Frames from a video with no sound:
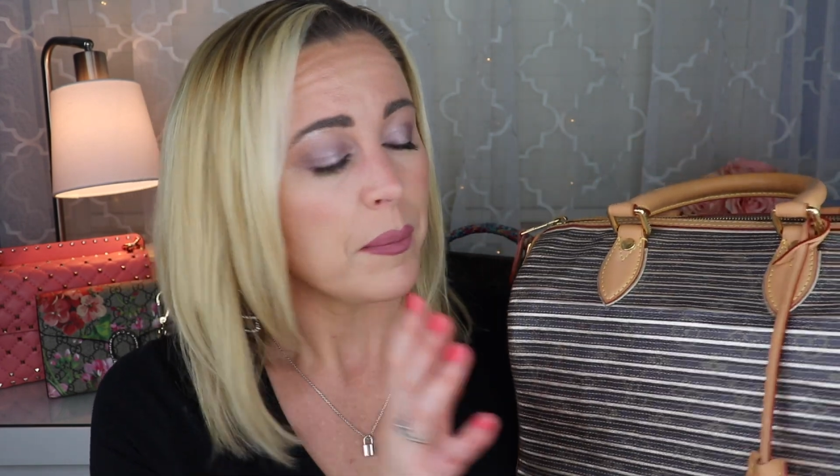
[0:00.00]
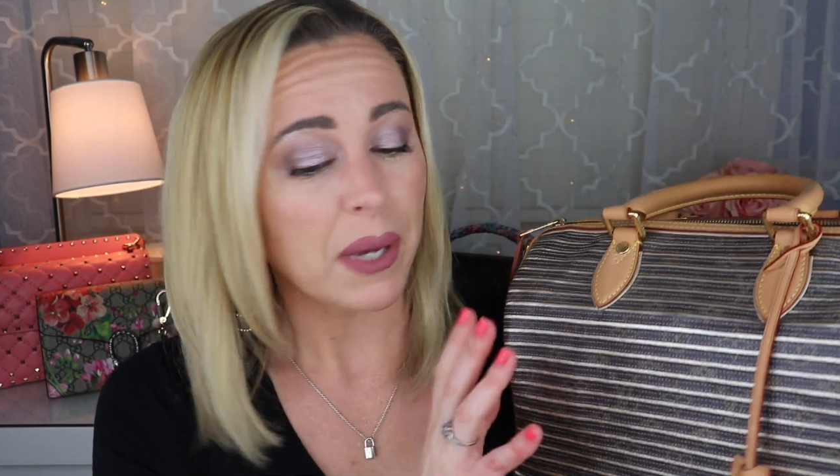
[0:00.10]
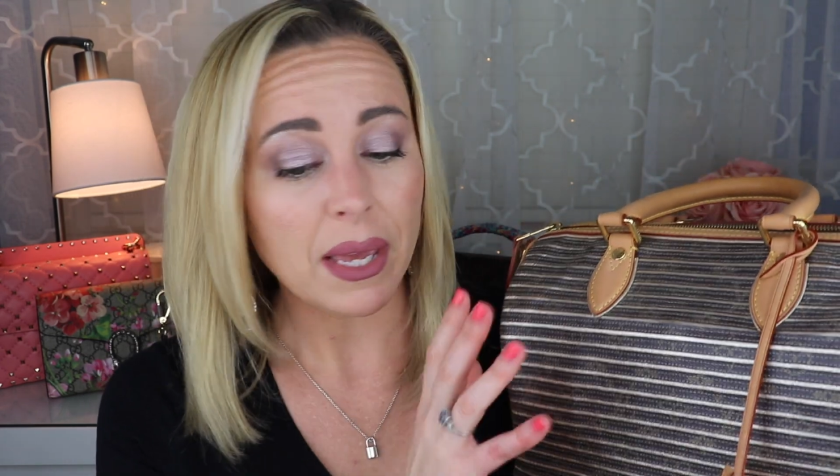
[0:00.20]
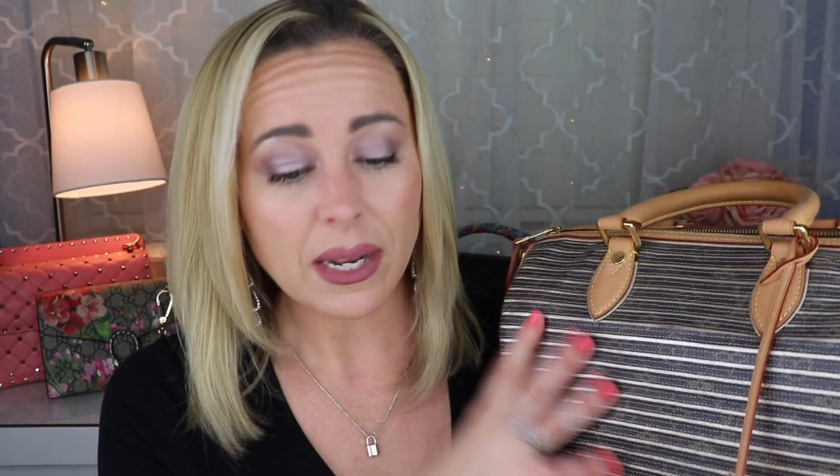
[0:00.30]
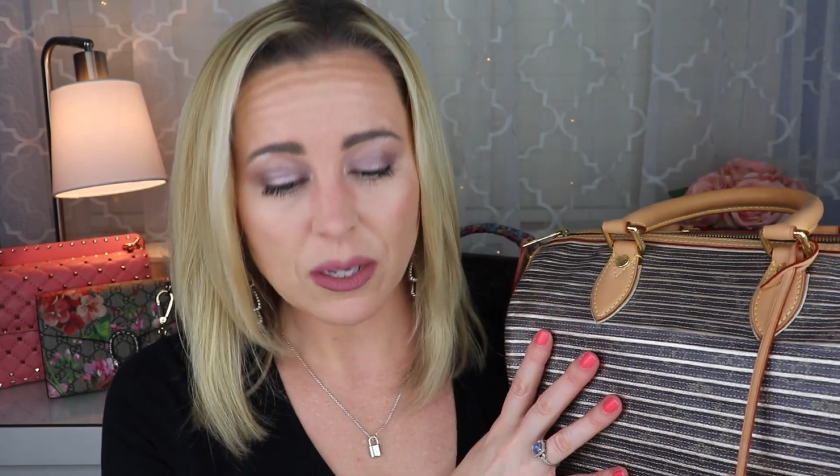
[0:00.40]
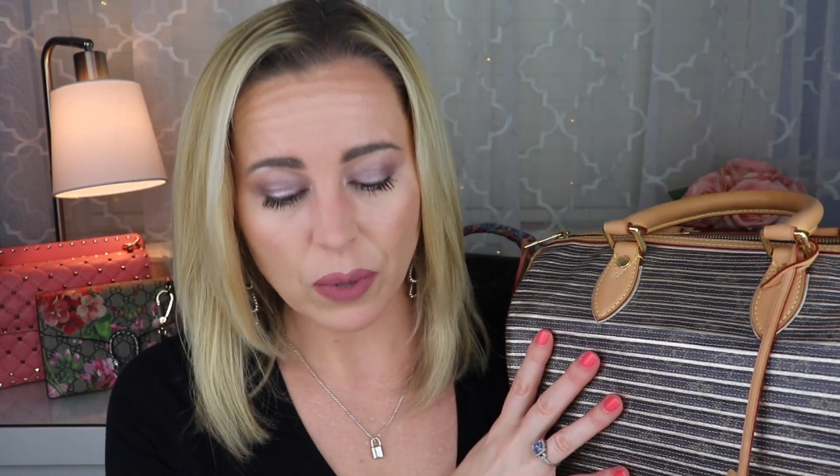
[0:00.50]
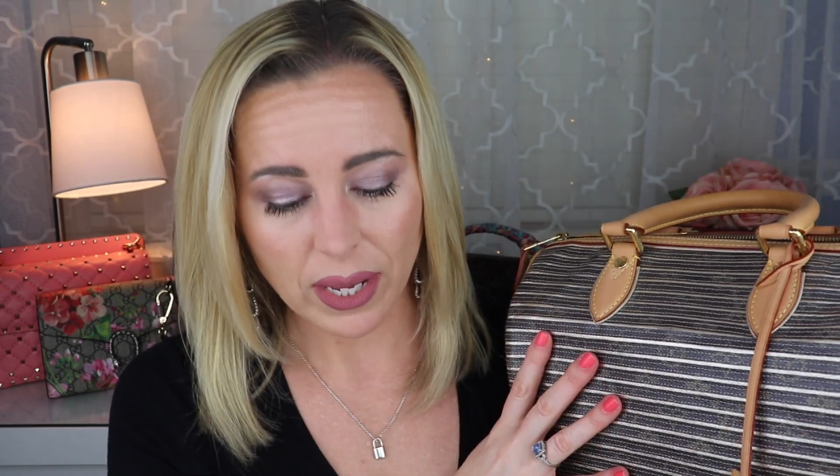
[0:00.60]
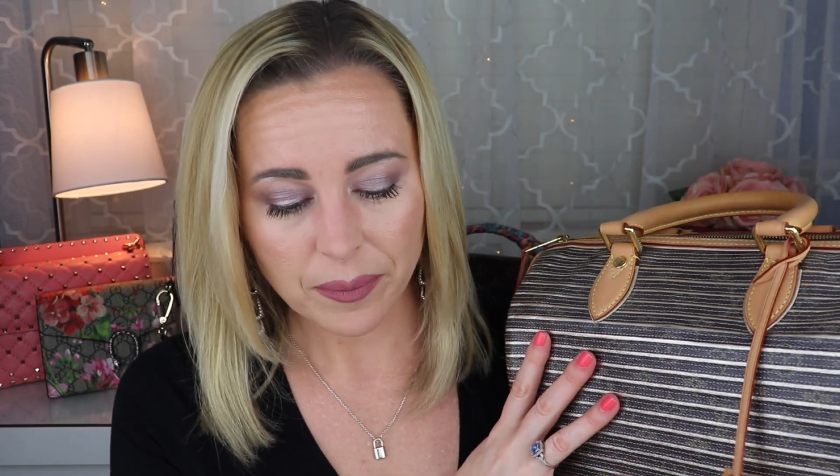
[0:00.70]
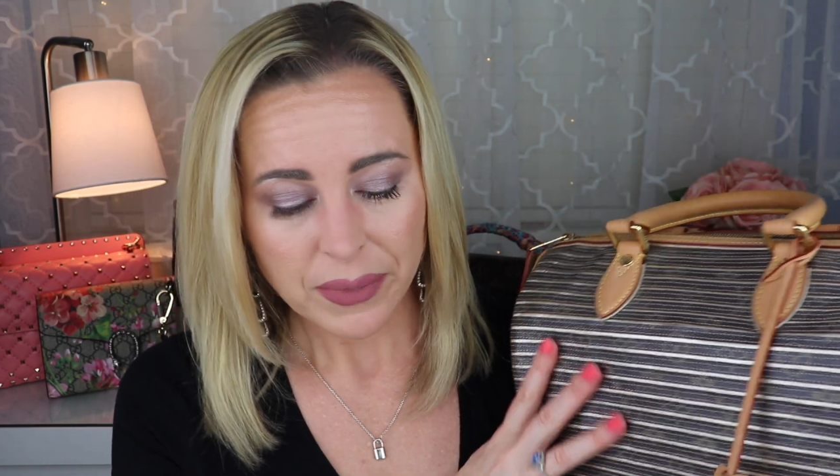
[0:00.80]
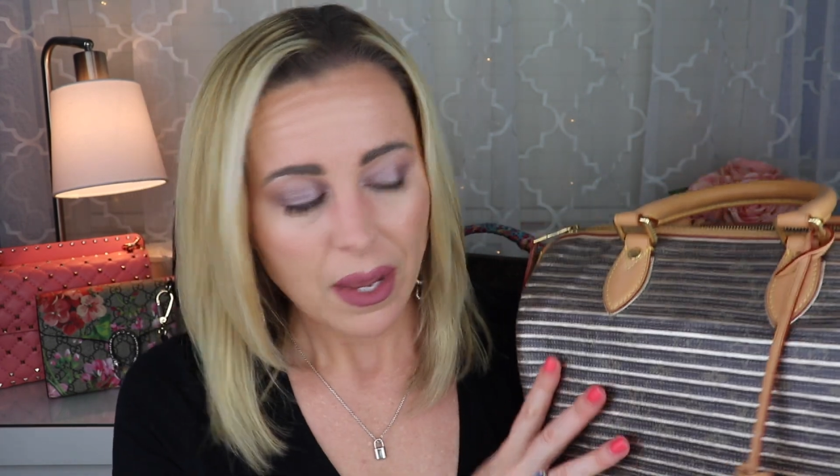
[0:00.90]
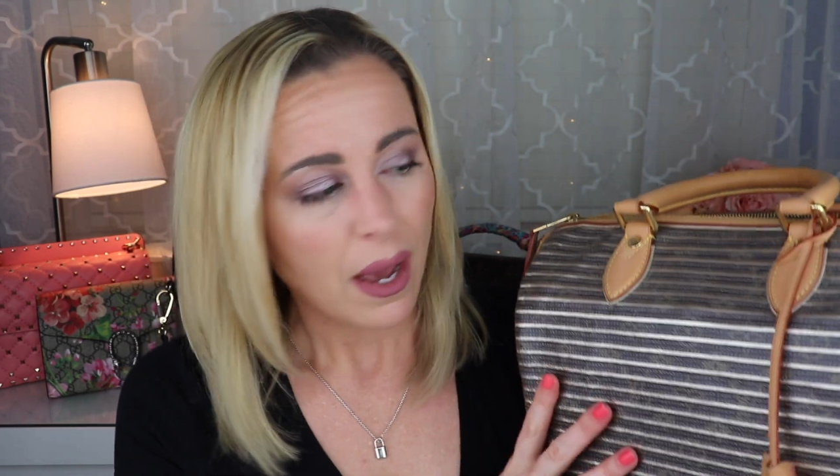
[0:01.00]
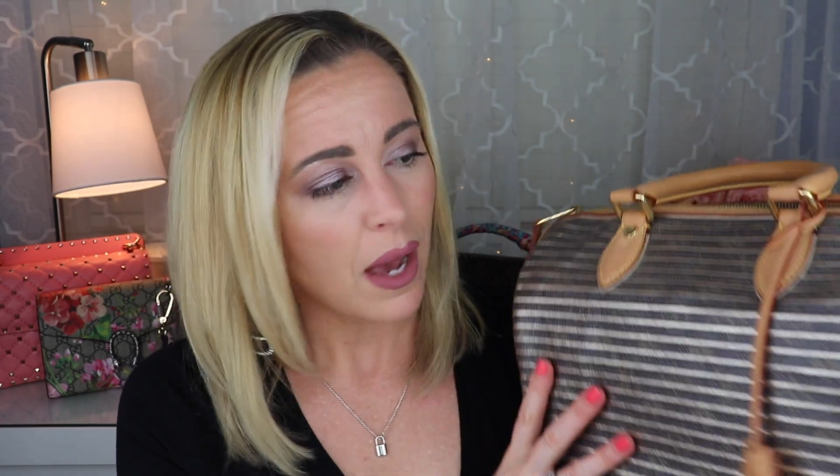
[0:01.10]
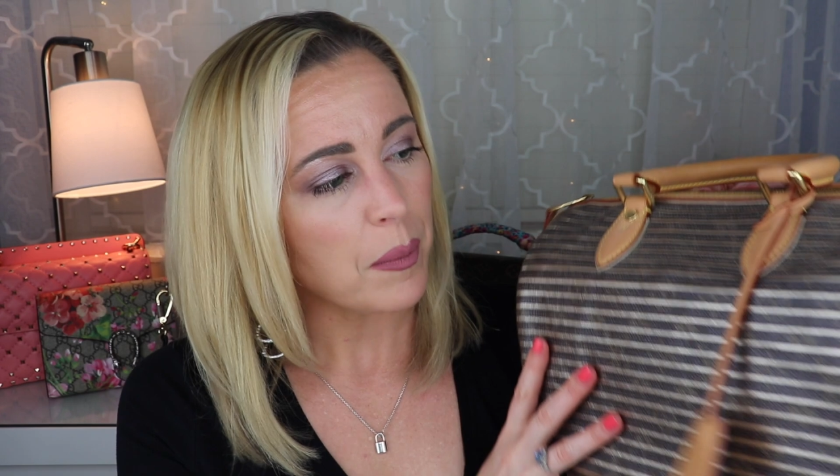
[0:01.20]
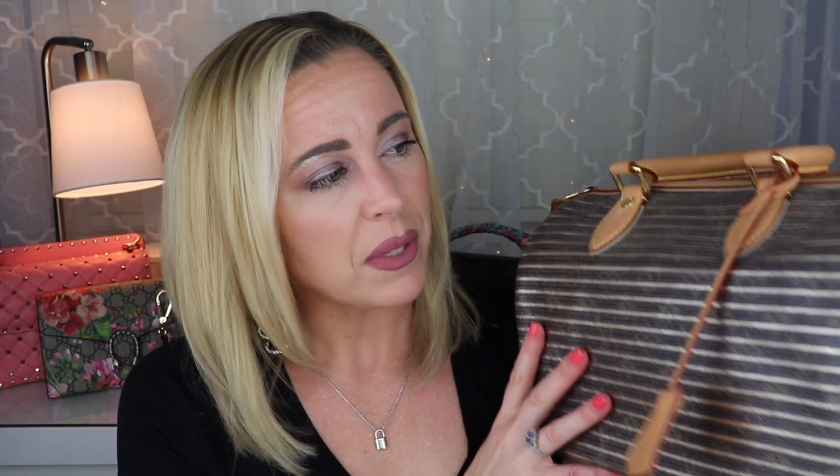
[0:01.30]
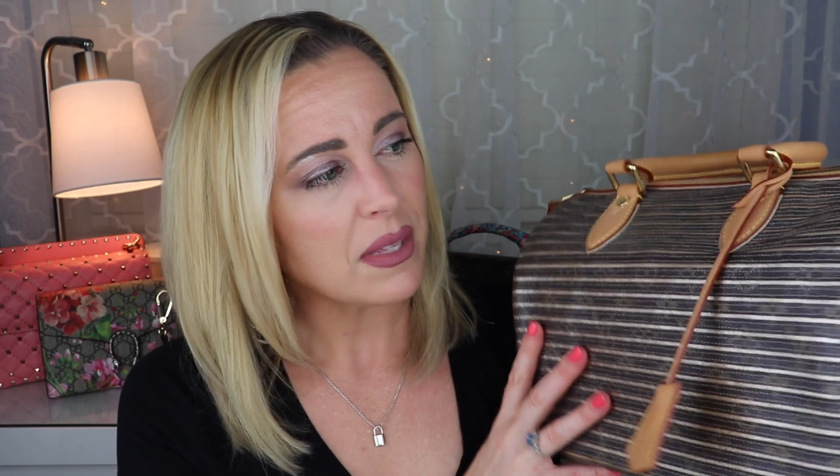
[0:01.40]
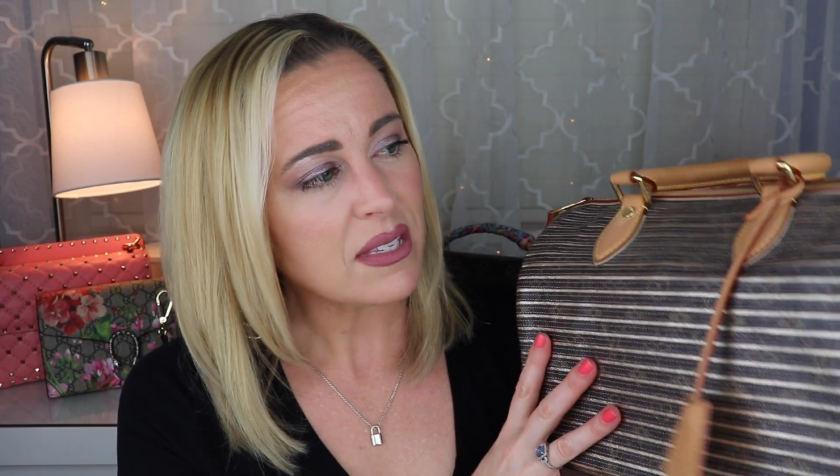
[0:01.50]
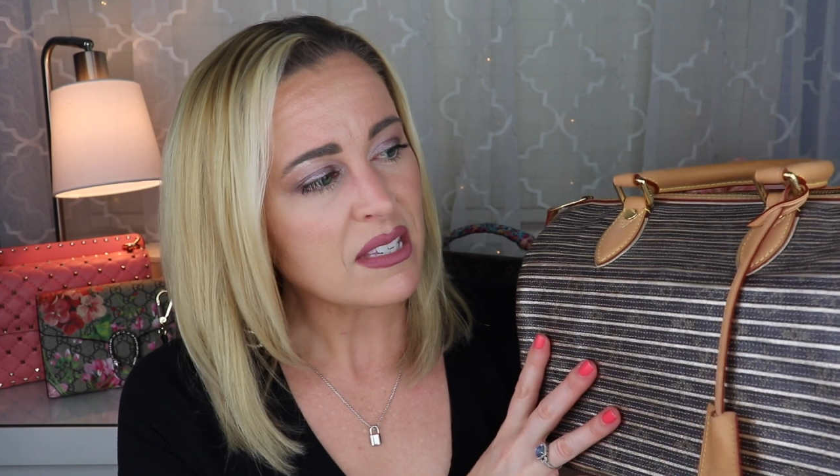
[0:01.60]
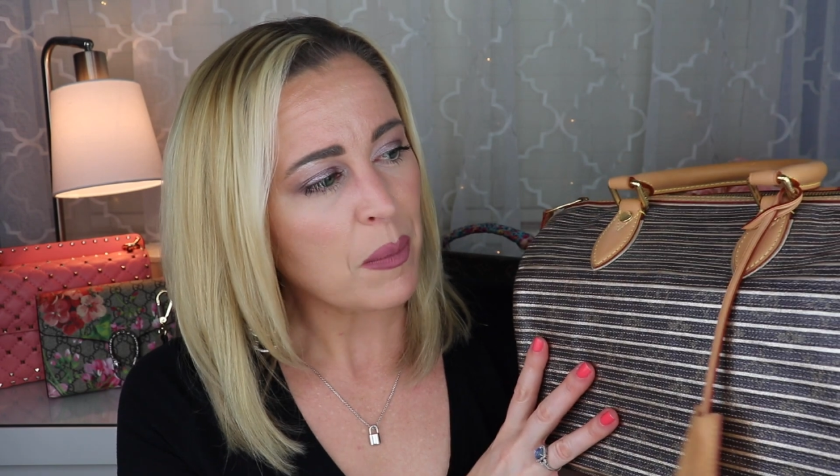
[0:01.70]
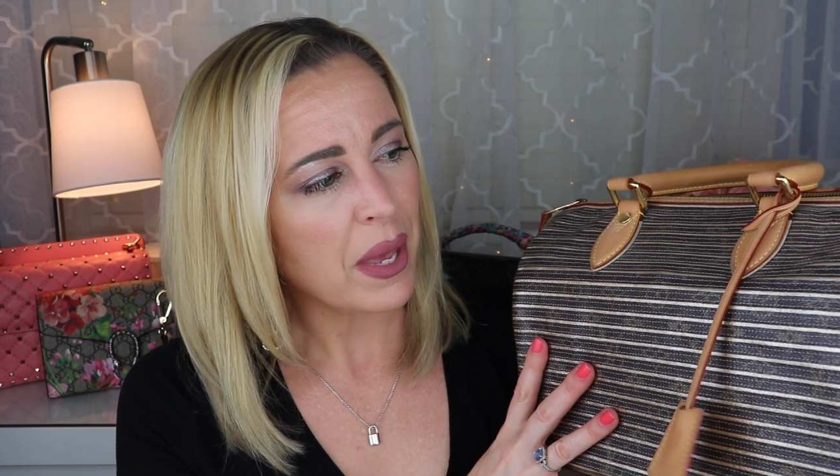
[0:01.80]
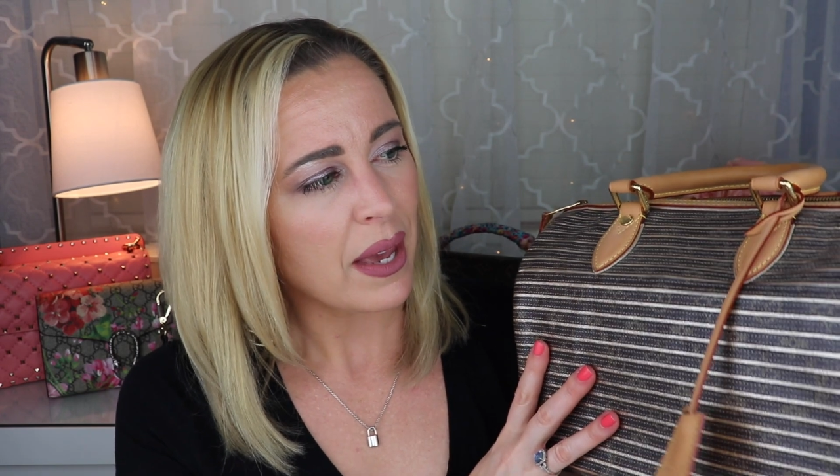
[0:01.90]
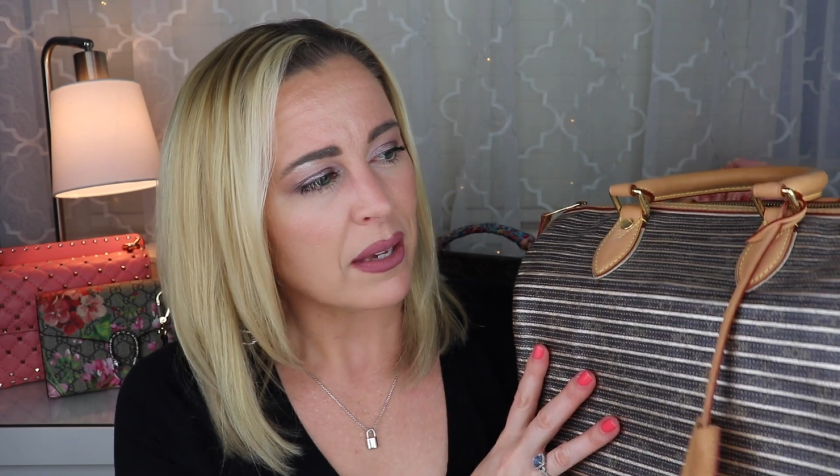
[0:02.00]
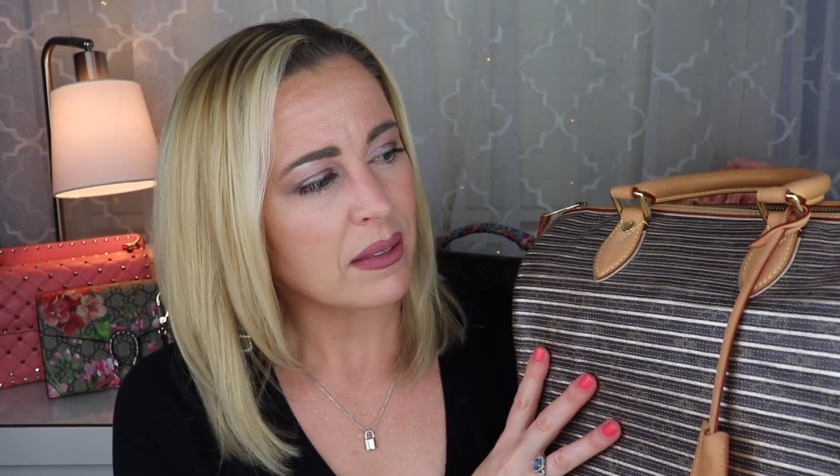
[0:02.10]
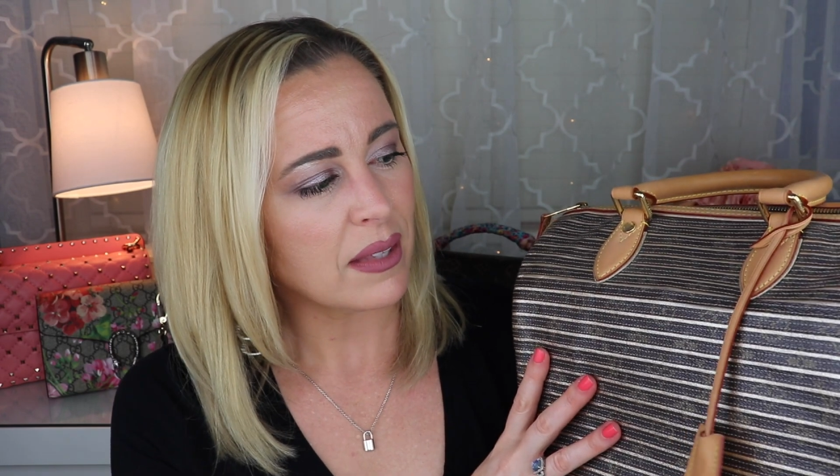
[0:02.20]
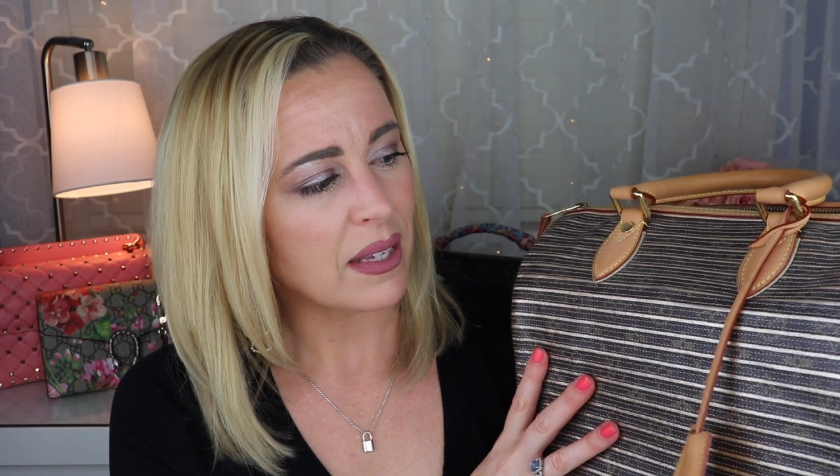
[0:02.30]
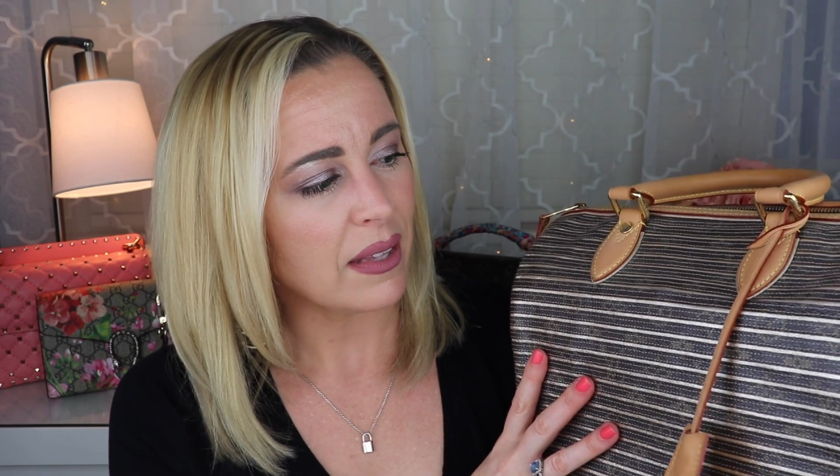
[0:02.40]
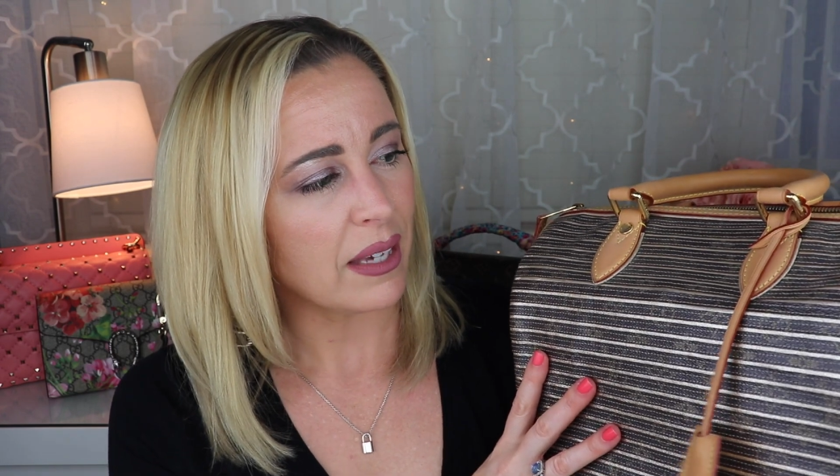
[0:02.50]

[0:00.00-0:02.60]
But anyway, this is a bag that,